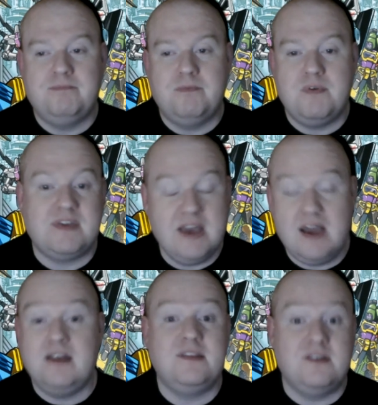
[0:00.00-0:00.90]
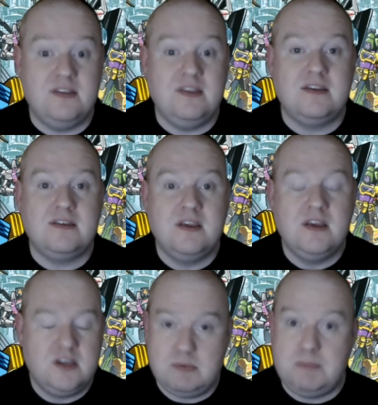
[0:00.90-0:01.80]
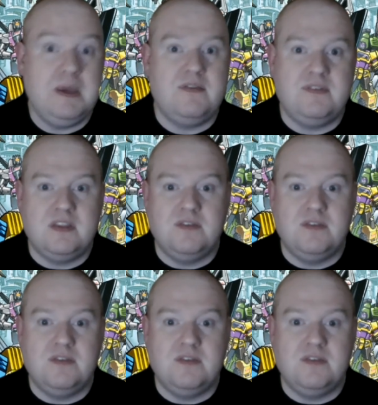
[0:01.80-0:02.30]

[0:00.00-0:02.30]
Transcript: They have a character in this, you'd be perfect